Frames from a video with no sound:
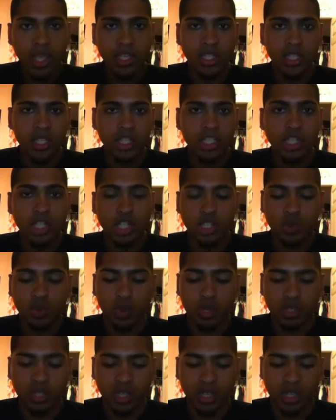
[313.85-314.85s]
it just
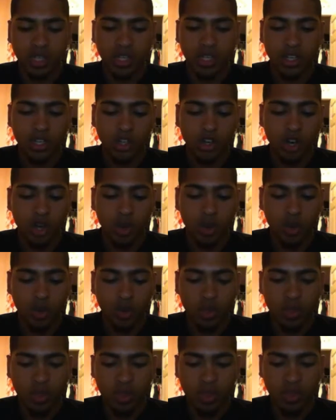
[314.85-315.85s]
wasn't,
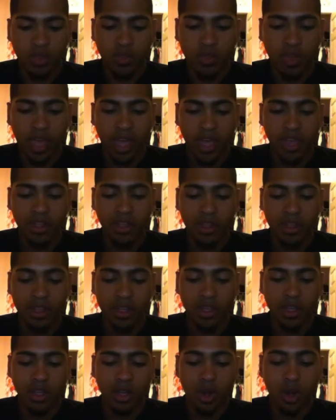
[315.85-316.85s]
that
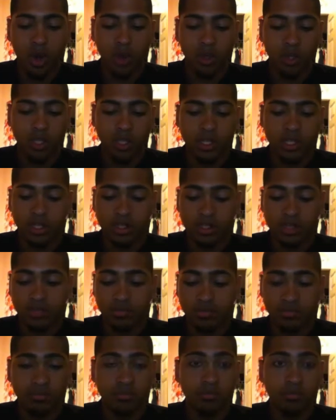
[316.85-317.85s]
holy,
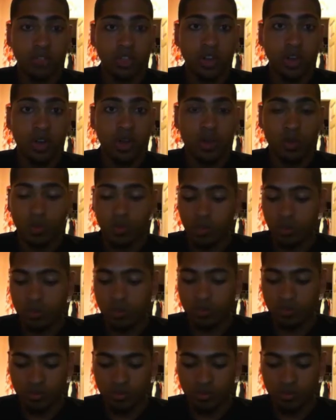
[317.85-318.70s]
you know,